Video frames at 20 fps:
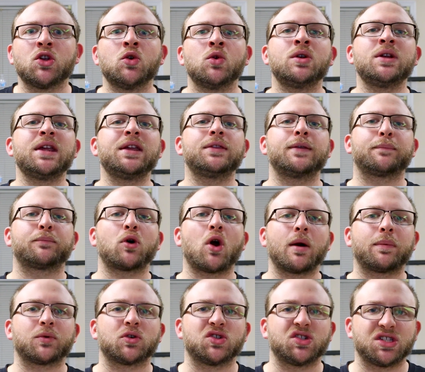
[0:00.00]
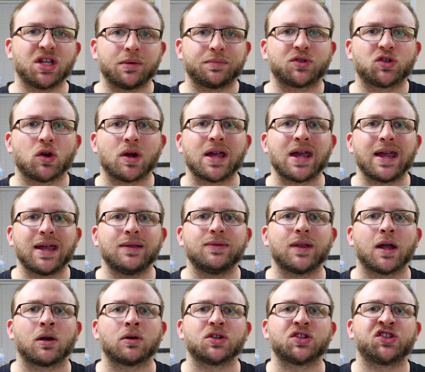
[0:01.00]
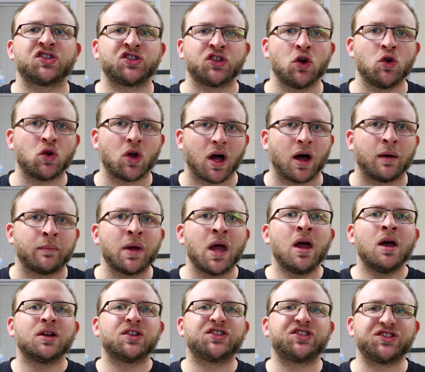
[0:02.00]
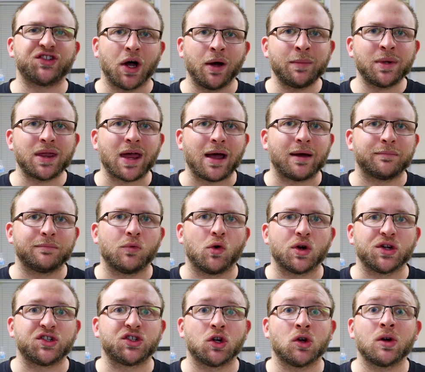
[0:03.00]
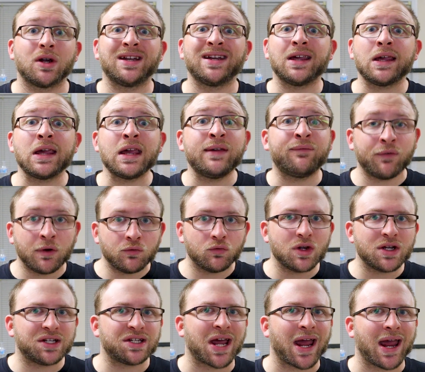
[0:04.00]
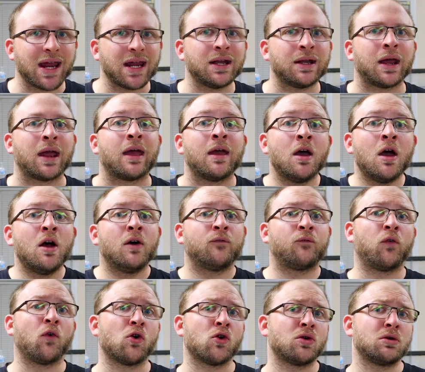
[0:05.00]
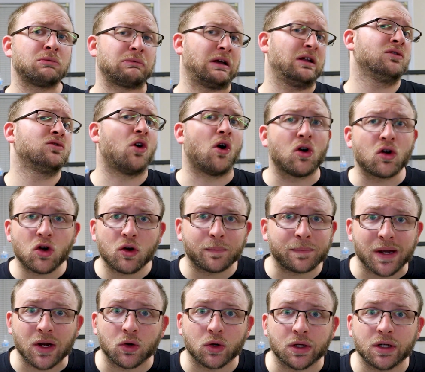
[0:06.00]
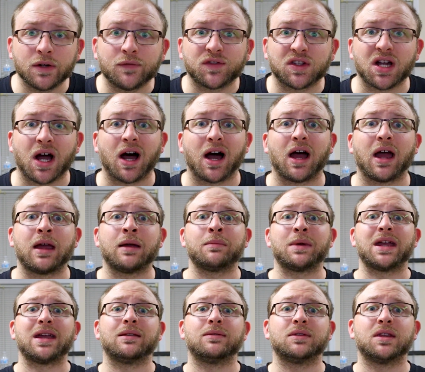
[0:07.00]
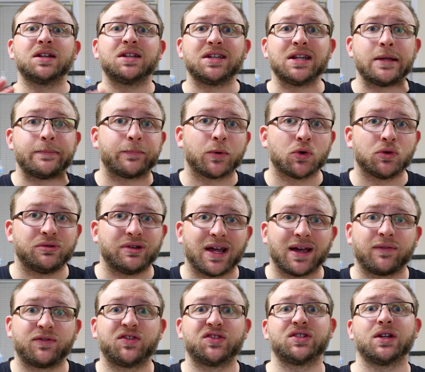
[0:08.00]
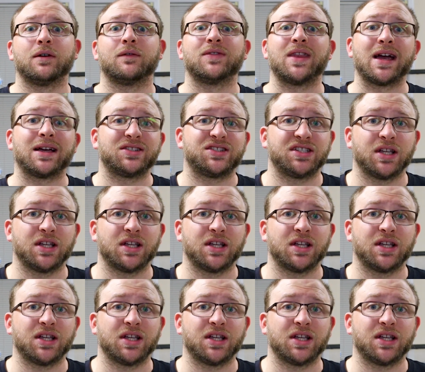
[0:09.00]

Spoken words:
you need the proper substrate in there to soak up some of that moisture and even retain it for a longer period of time in the deeper depths of that